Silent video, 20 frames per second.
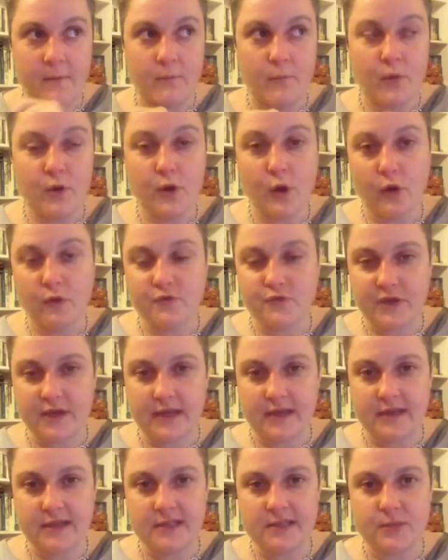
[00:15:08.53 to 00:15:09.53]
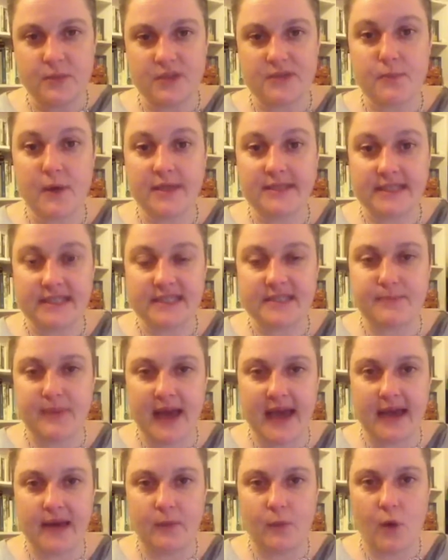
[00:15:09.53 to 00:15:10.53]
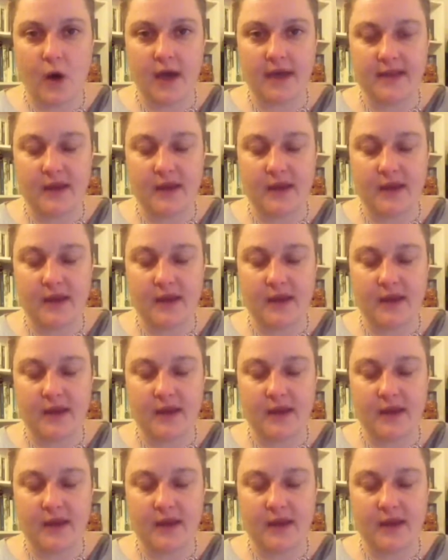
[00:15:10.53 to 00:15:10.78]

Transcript: were non-drinkers, which might explain why